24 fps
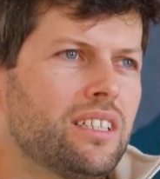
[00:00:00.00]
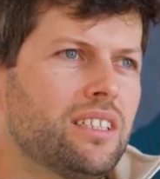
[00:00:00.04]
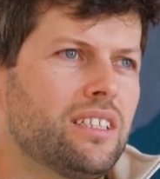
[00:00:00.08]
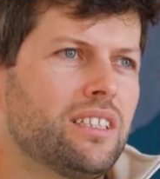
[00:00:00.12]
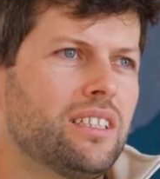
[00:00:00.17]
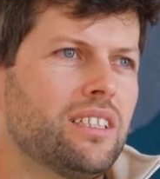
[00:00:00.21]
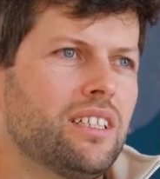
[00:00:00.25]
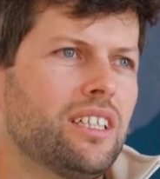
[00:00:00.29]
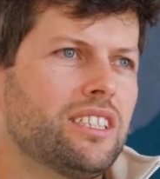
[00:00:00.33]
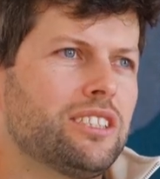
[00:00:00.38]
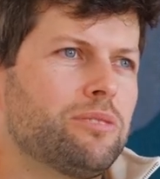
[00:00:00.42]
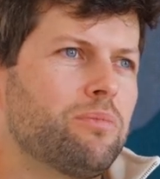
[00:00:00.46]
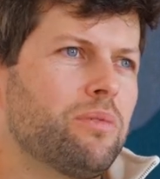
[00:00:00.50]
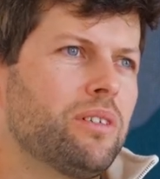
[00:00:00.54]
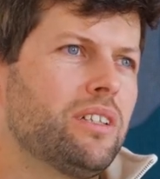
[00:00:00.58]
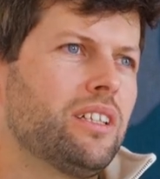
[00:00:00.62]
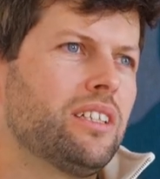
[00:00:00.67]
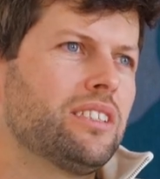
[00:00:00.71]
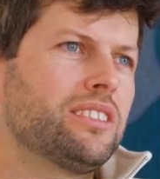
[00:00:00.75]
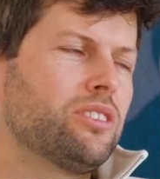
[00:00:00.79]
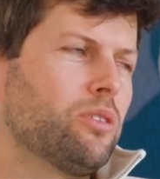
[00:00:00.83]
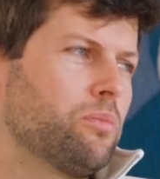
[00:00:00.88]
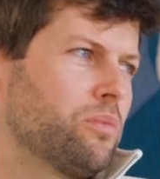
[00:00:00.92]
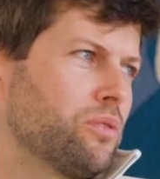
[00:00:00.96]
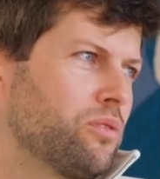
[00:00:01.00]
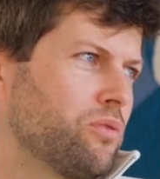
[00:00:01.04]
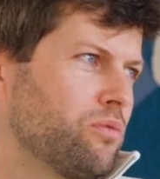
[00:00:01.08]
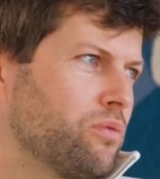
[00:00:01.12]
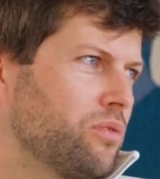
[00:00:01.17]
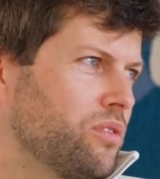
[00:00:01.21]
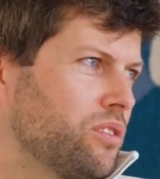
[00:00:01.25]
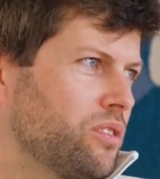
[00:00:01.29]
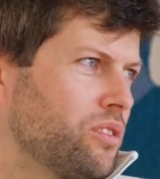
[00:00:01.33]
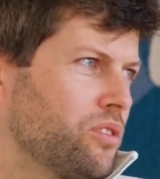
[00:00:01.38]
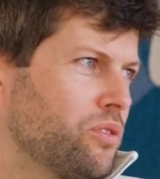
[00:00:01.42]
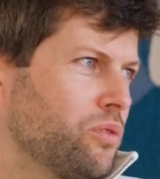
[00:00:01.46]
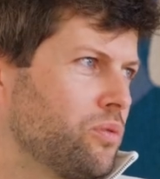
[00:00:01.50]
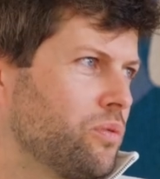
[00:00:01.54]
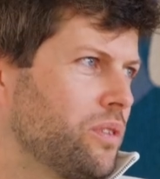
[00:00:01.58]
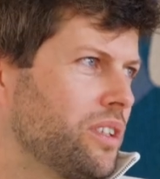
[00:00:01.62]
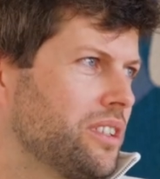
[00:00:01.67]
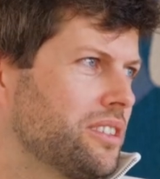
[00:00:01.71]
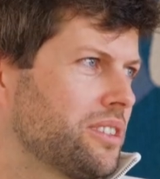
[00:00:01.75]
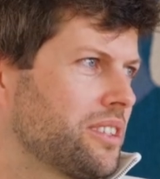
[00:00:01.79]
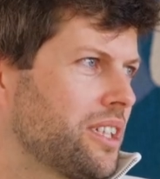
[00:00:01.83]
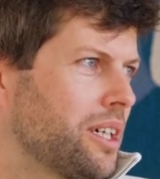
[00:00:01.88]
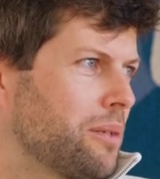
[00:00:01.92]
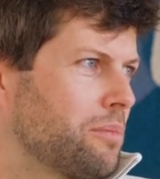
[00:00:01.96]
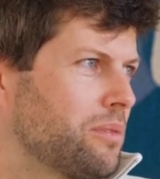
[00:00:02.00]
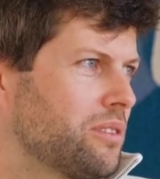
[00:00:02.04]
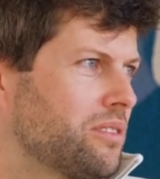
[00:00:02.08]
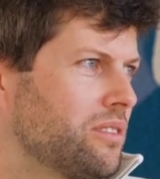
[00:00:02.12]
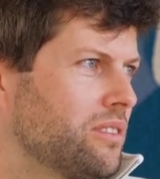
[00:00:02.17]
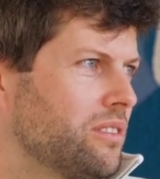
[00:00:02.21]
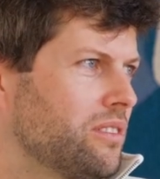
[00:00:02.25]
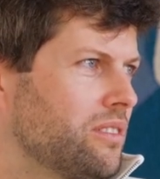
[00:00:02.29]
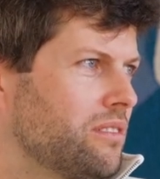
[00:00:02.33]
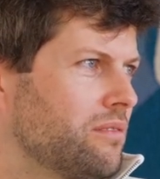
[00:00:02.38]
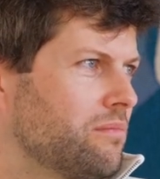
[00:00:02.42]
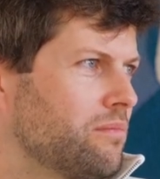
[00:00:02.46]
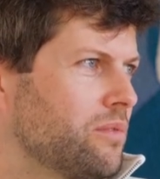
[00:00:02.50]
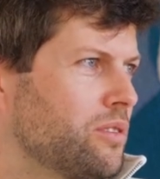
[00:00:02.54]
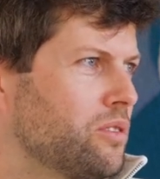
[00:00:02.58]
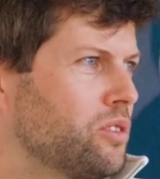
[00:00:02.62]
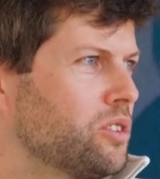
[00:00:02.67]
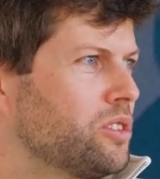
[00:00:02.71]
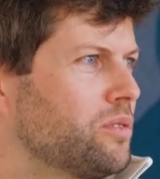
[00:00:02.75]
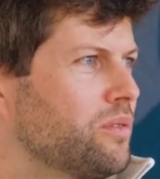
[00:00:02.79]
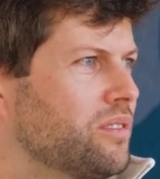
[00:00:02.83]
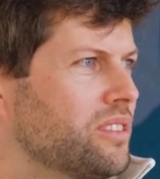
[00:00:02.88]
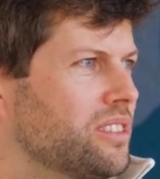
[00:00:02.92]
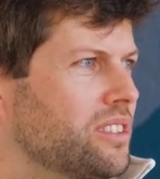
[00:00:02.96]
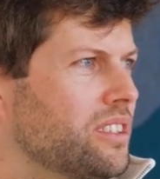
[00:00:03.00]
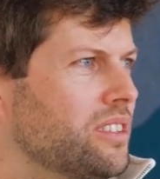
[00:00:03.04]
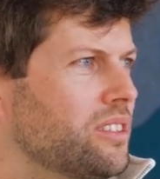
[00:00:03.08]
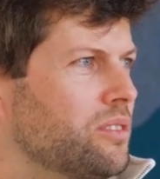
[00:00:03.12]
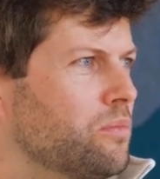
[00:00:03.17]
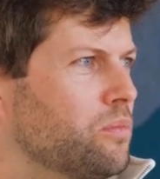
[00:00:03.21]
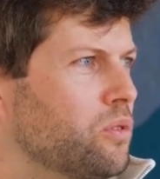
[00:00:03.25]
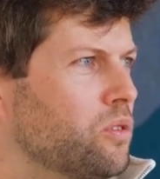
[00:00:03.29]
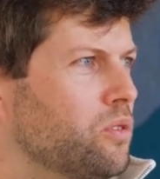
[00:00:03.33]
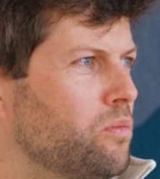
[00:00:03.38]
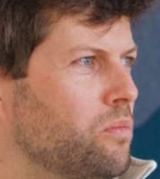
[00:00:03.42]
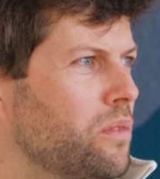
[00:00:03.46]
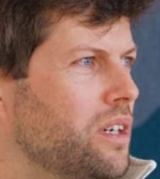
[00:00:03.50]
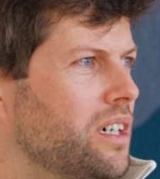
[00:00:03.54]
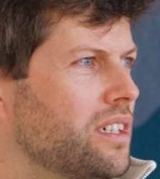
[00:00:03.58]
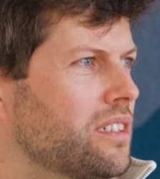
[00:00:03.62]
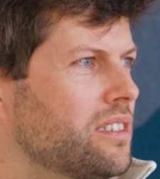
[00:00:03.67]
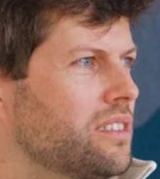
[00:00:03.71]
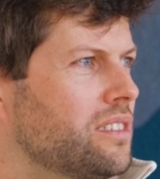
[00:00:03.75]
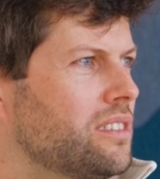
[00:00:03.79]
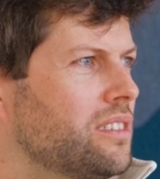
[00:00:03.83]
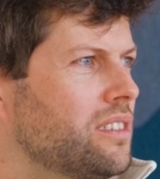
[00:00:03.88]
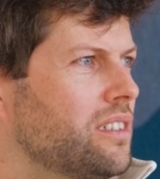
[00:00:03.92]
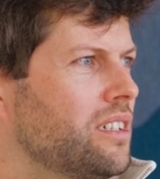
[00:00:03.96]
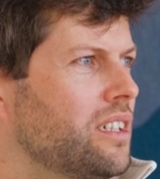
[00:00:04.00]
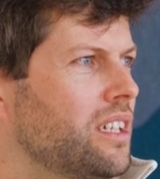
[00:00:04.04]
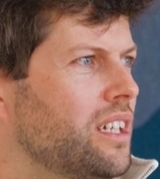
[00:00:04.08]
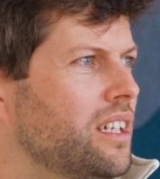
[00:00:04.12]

uh, as well as the opportunity to raise capital because we were still in the bull market.